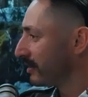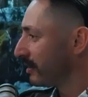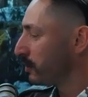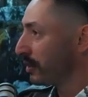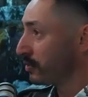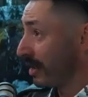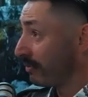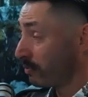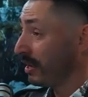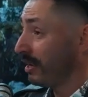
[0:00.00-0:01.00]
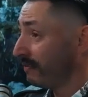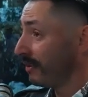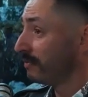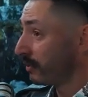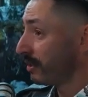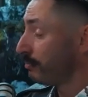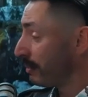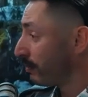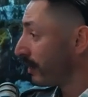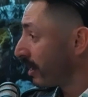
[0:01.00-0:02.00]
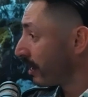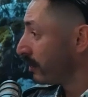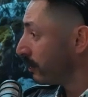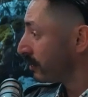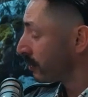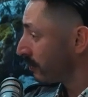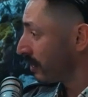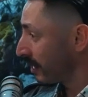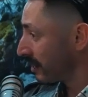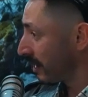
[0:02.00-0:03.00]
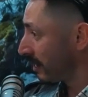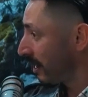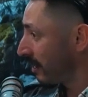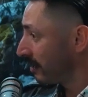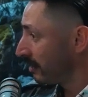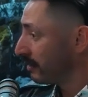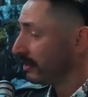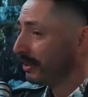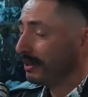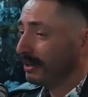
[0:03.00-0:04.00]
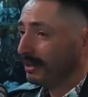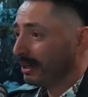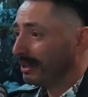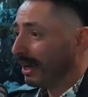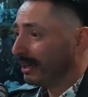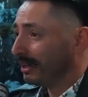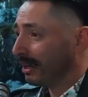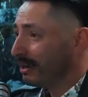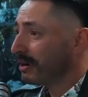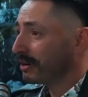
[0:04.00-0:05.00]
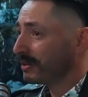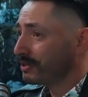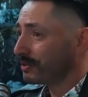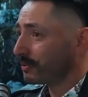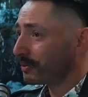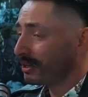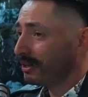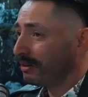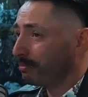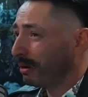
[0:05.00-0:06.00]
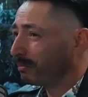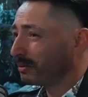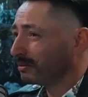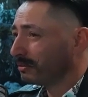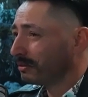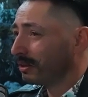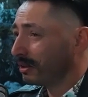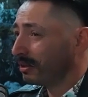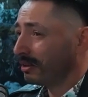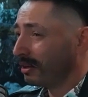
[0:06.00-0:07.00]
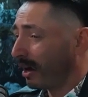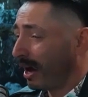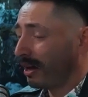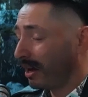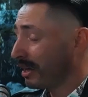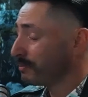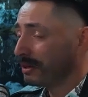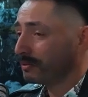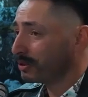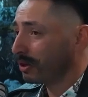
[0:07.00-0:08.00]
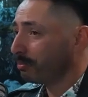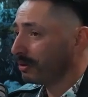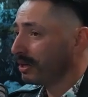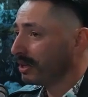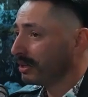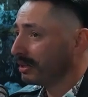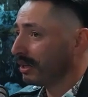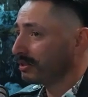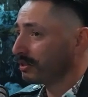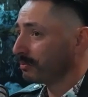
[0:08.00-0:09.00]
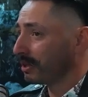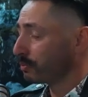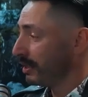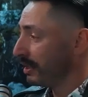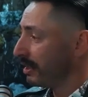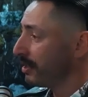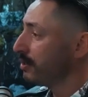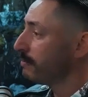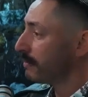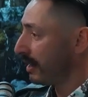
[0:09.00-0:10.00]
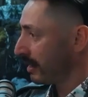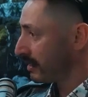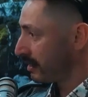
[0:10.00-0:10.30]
situation. I really feel for the people that are going through things like that. In that immigrant story, like people has become so political that sometimes we dehumanize